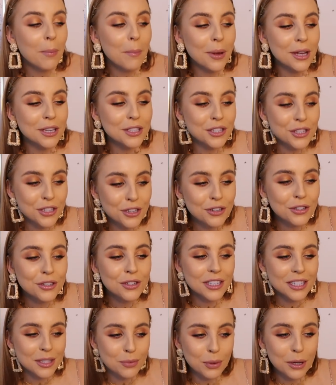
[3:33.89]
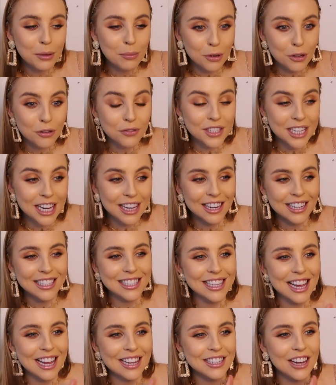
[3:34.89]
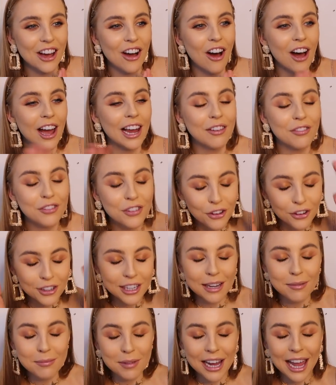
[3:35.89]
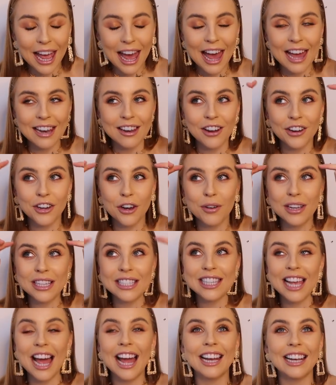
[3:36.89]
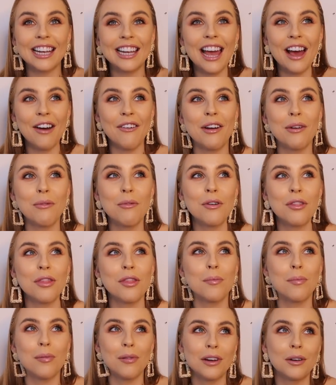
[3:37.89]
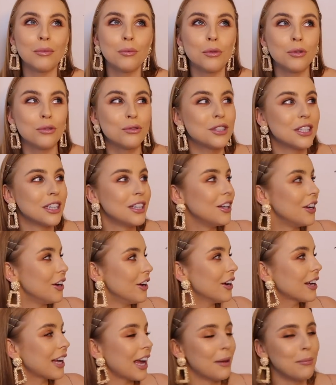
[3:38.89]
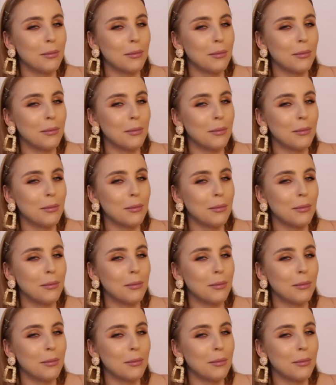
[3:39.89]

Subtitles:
But as soon as we moved in, I said, I've got it in my head. I know exactly how I want the print wall to look.